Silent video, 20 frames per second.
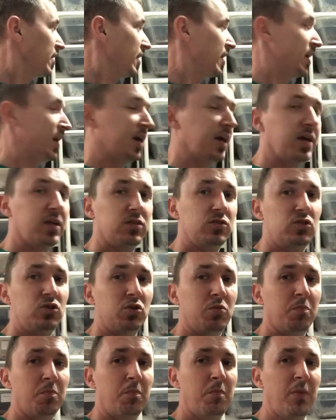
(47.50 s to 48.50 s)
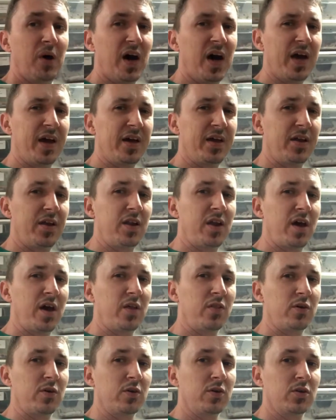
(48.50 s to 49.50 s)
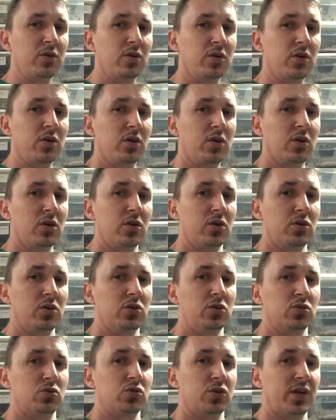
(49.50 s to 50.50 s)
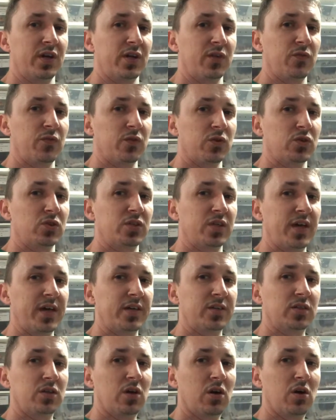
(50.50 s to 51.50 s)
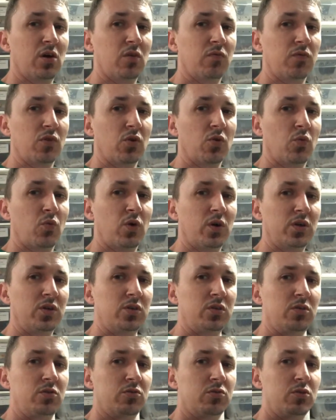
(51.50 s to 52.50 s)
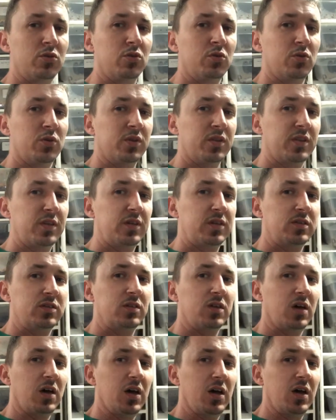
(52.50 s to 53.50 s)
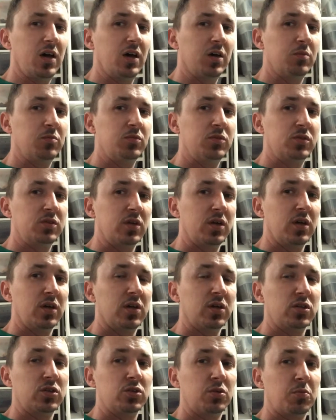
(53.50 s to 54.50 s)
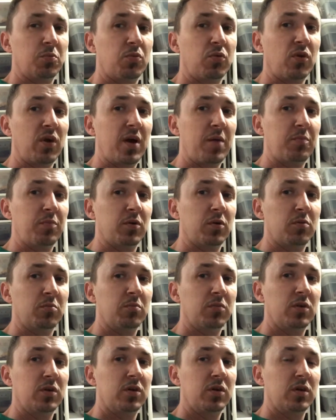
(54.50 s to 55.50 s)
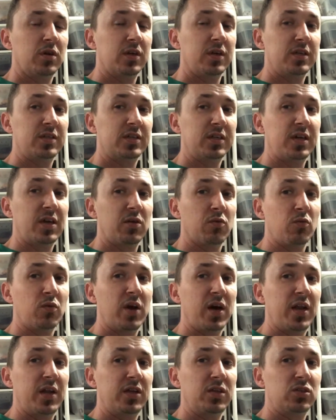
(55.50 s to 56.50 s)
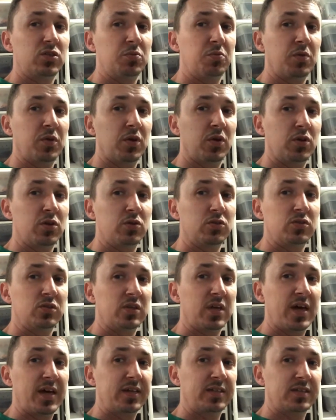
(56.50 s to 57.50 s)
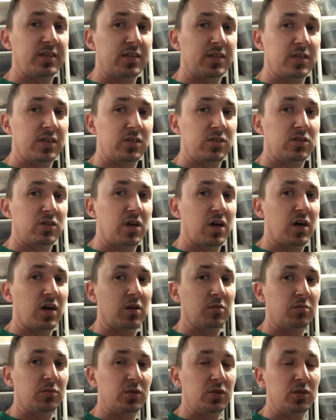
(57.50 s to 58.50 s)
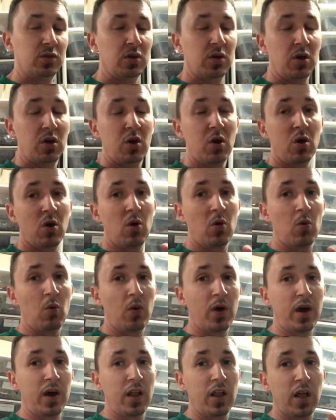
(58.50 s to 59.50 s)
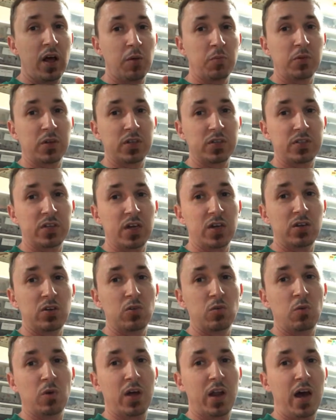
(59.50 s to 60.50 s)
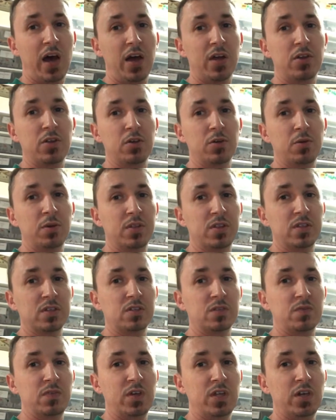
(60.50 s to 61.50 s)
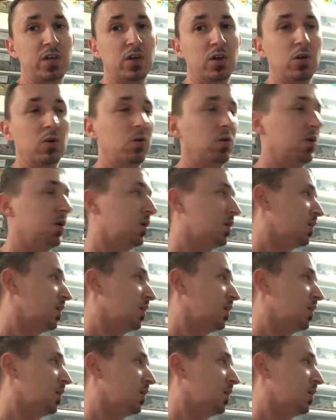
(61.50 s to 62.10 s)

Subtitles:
and you buy another, you transfer snakes over. What do you do with the tubs to prep them to get ready to put new snakes in these tubs? Well, I'm going to tell you what I do in this video.